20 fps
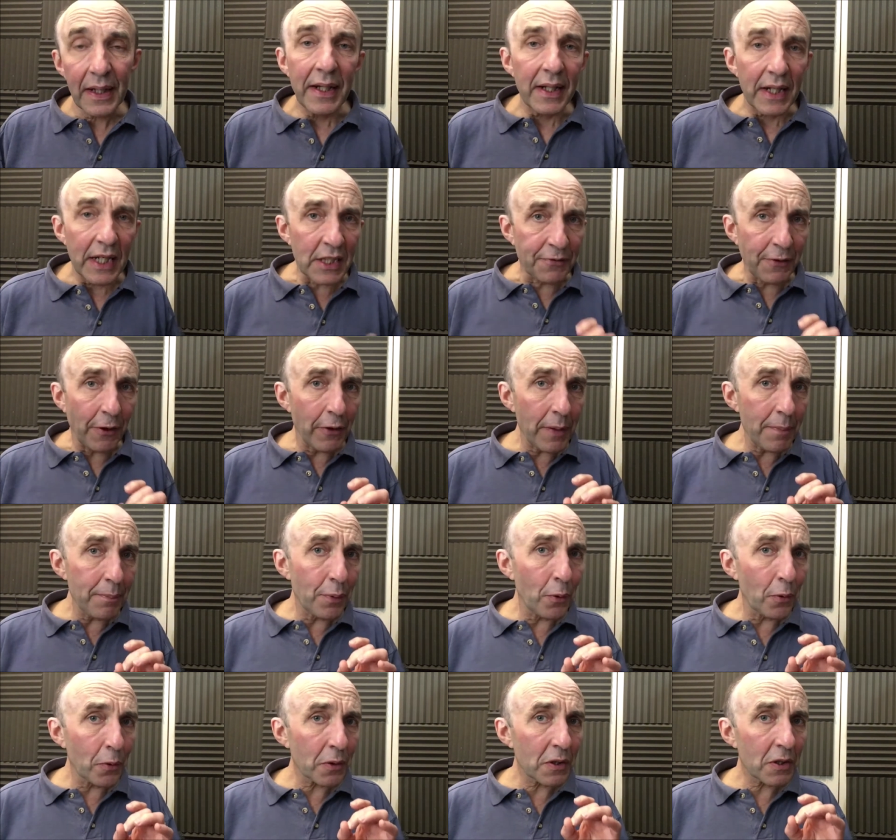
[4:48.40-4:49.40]
It's very
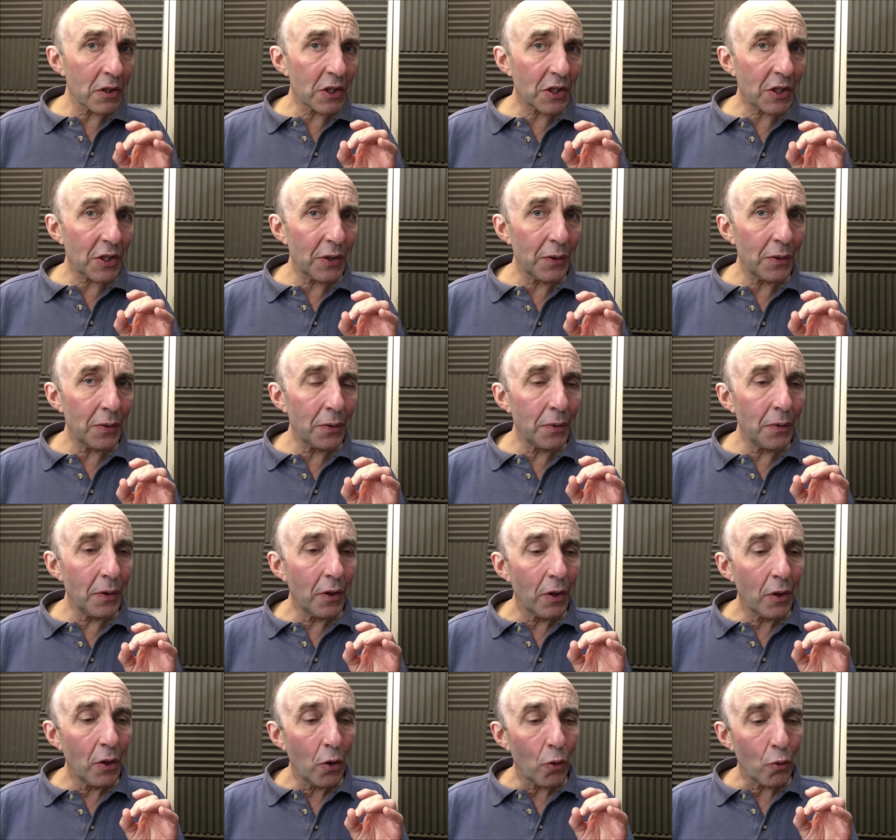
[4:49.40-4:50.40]
important to
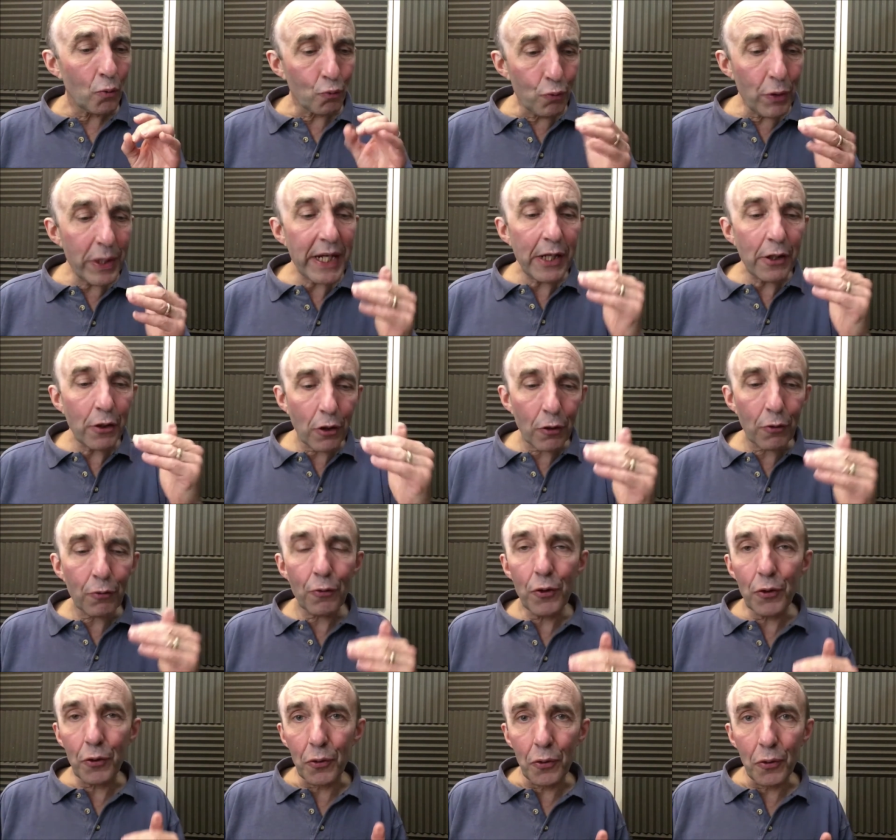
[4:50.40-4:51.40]
read
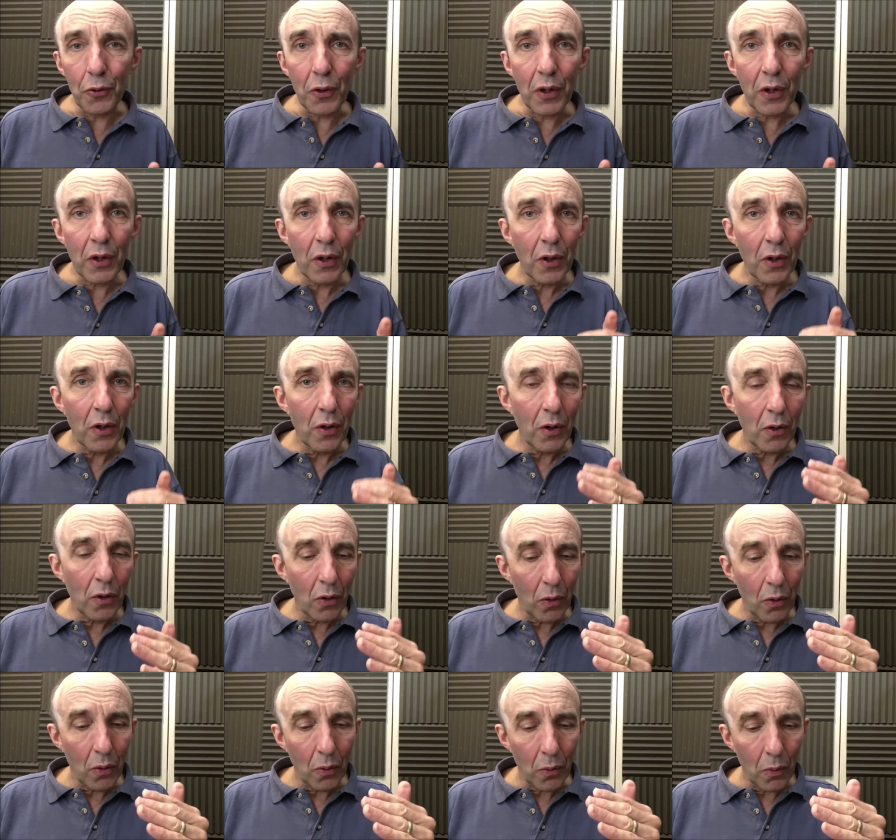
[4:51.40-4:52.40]
through
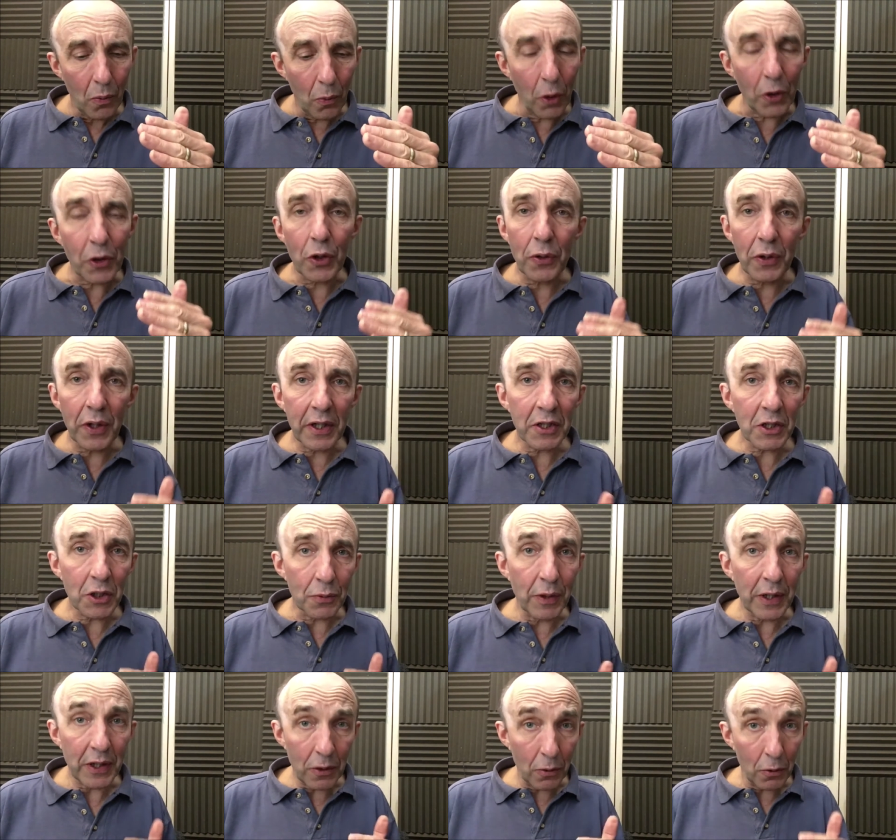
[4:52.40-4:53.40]
what you're going to
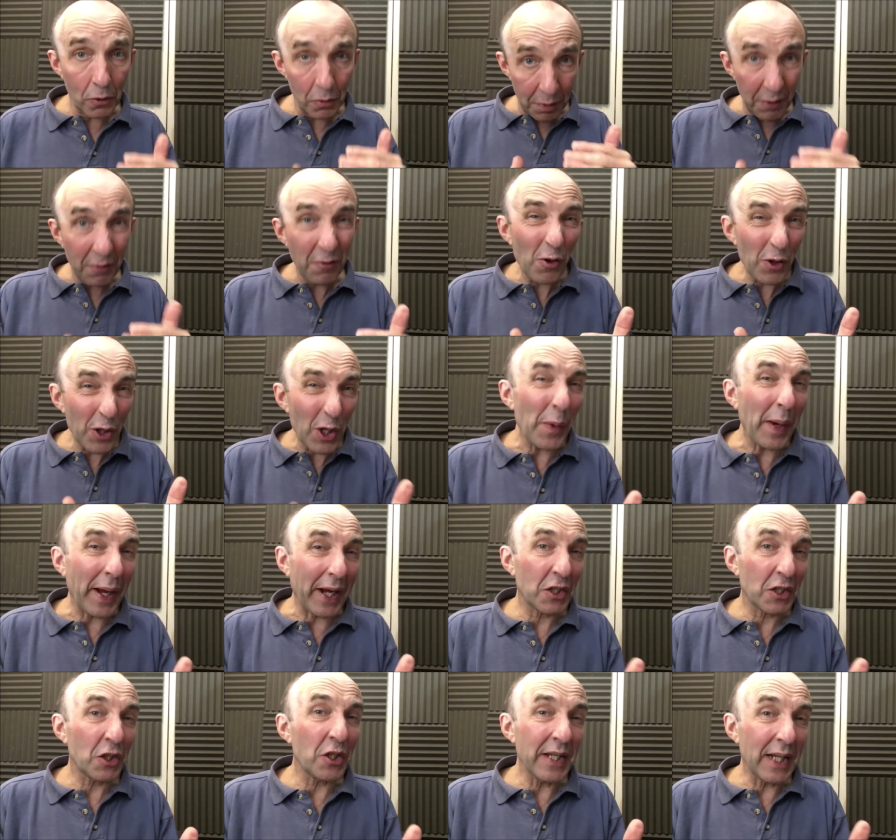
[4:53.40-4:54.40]
record before you
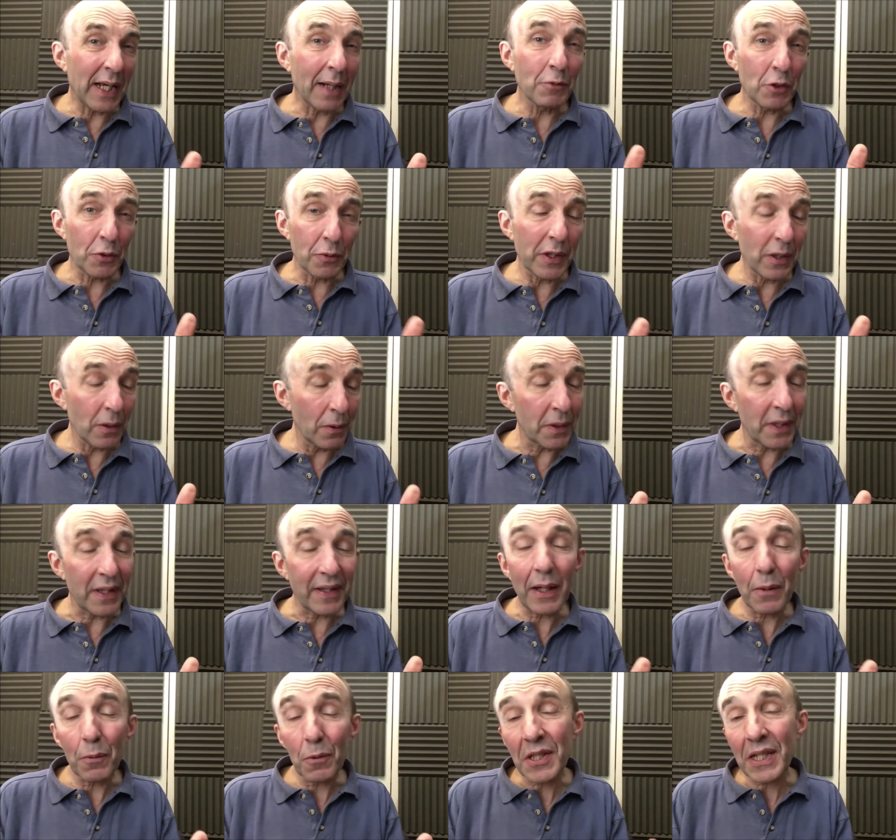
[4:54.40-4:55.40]
actually come to record it.
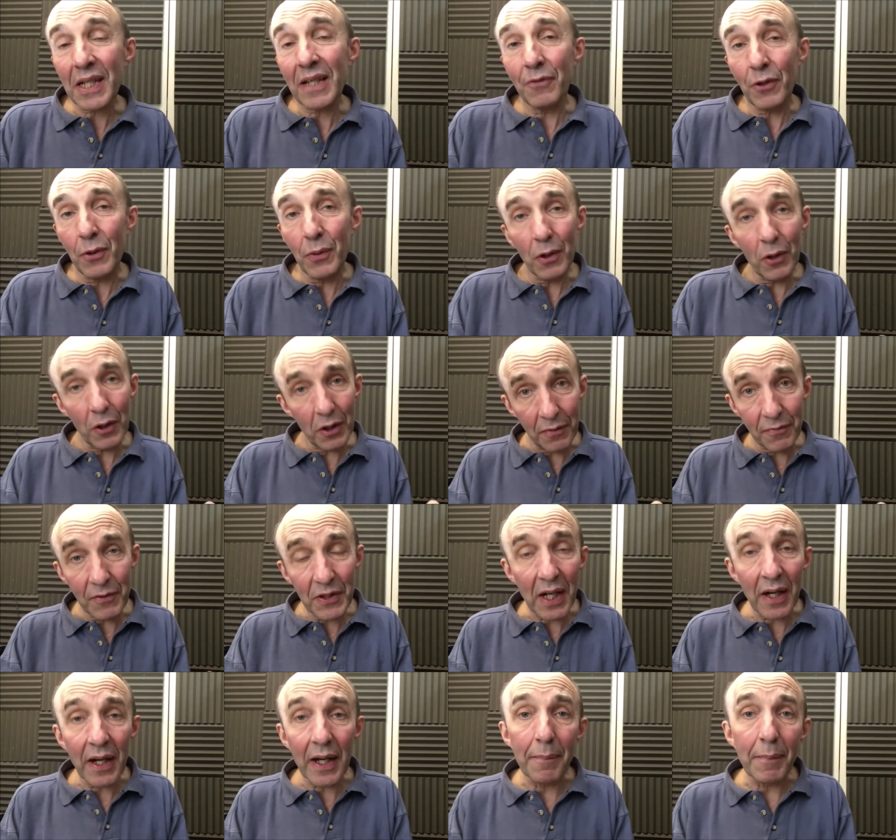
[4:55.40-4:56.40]
That will save you a lot of
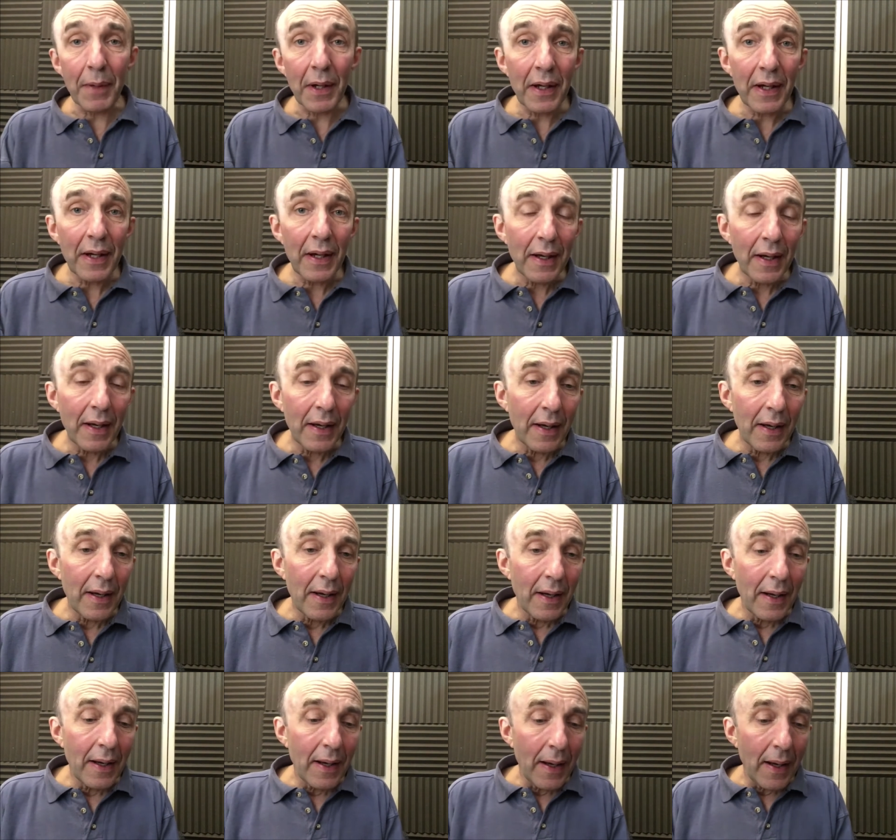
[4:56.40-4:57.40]
time.
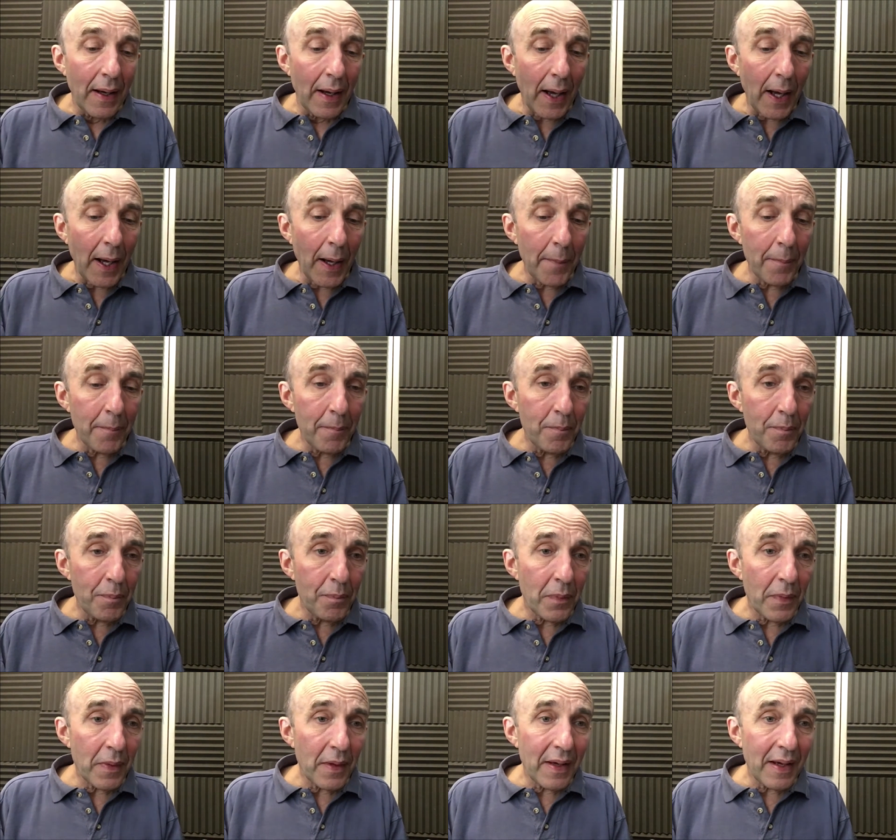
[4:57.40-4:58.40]

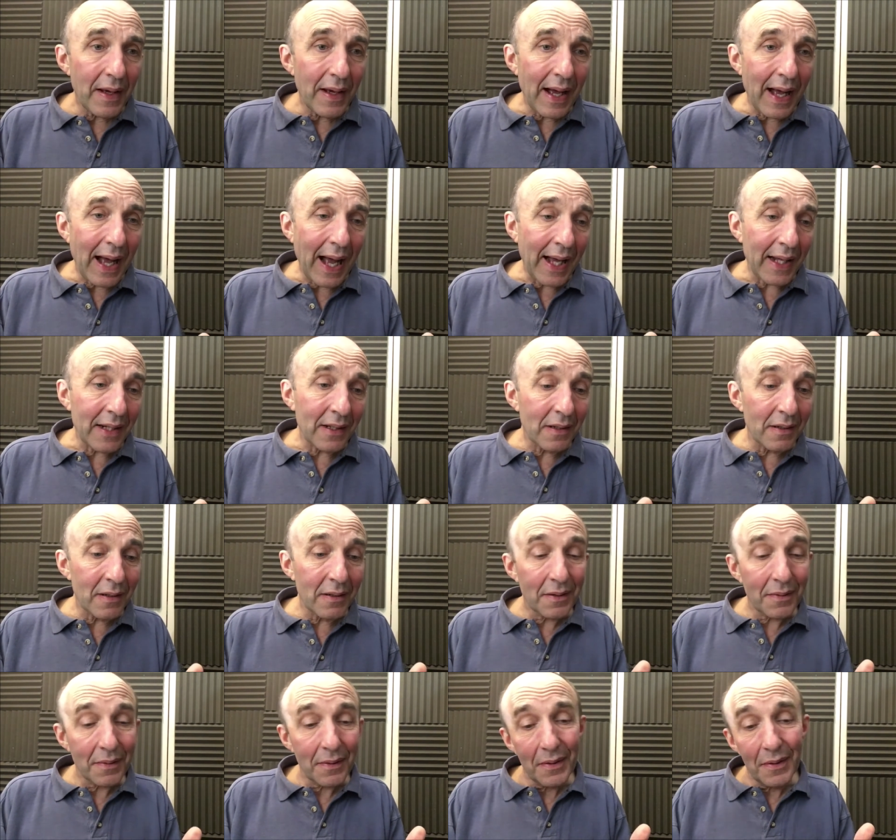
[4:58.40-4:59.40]
And
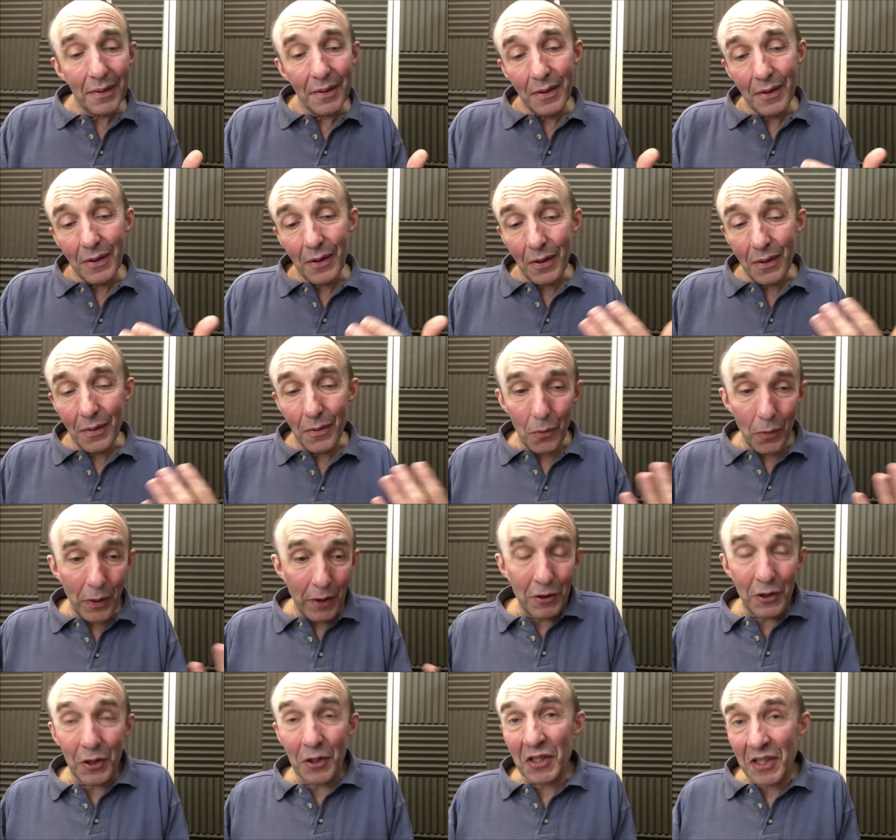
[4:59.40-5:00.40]

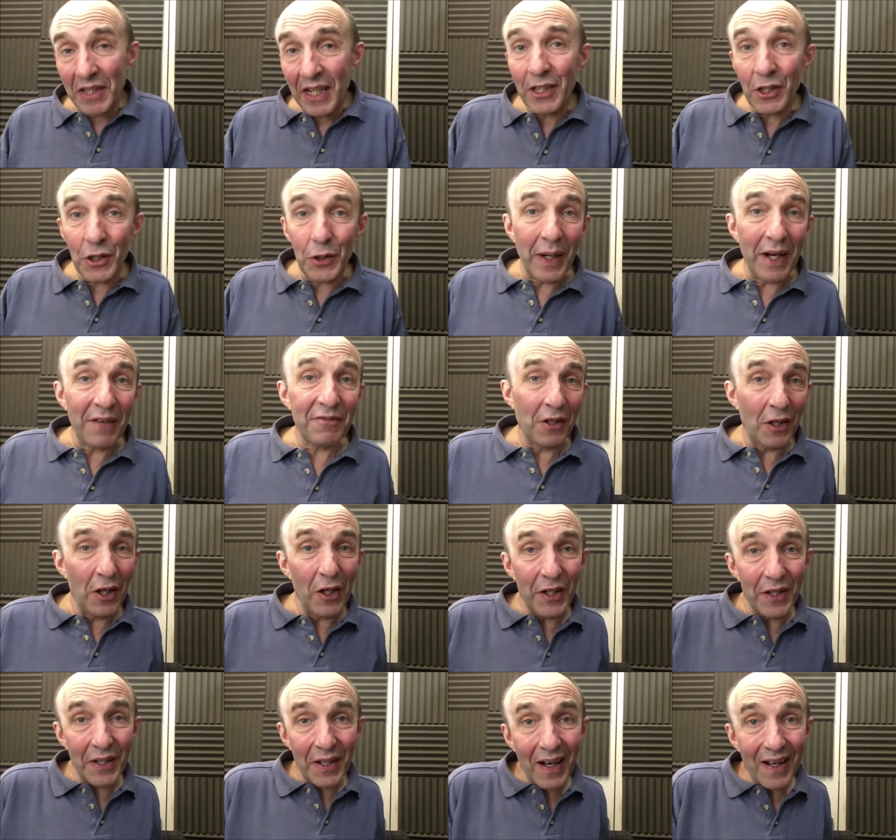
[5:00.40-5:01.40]
whereas on stage you have to
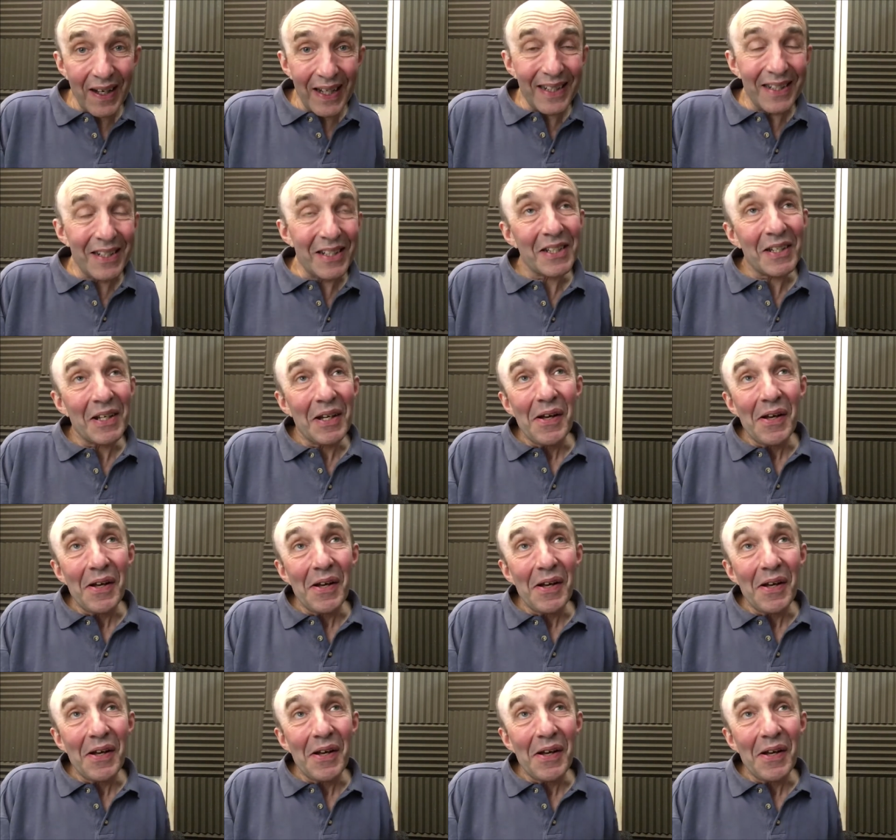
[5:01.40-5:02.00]
learn lines,